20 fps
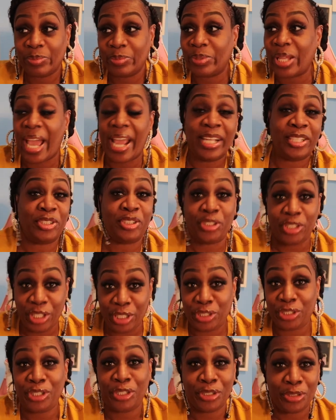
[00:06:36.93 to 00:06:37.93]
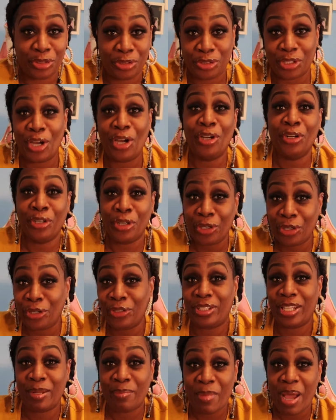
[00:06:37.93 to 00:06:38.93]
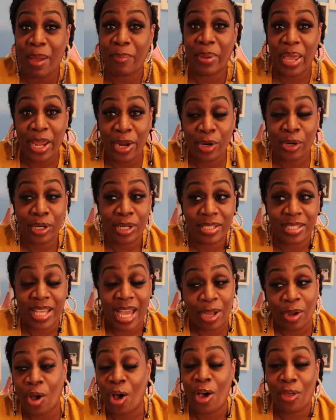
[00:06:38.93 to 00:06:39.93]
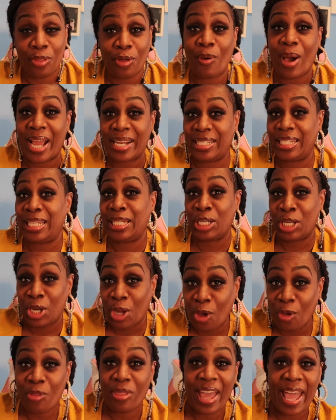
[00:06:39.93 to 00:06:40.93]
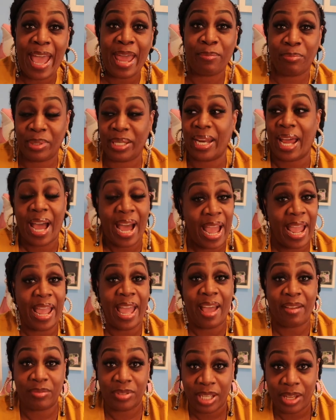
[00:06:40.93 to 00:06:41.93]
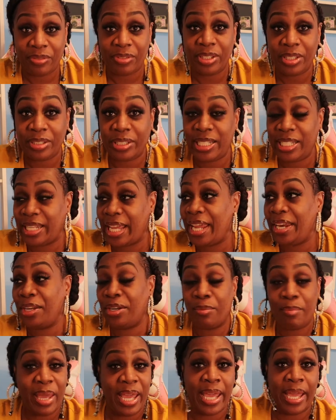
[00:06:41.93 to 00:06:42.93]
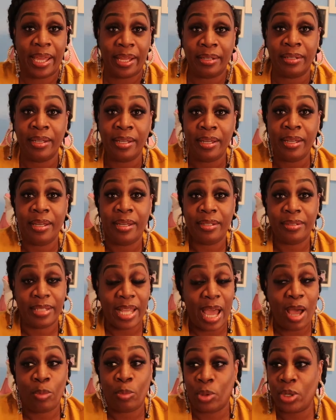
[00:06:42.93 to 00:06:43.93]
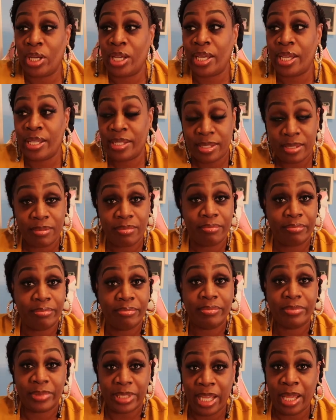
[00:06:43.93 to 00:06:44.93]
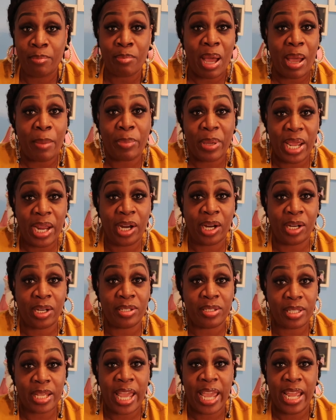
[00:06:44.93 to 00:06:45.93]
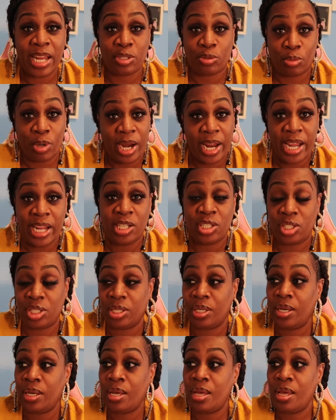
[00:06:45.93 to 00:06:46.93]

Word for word: like six years younger than my parents, although I didn't know that, but I have definitely dated a man that was in my parents' age range.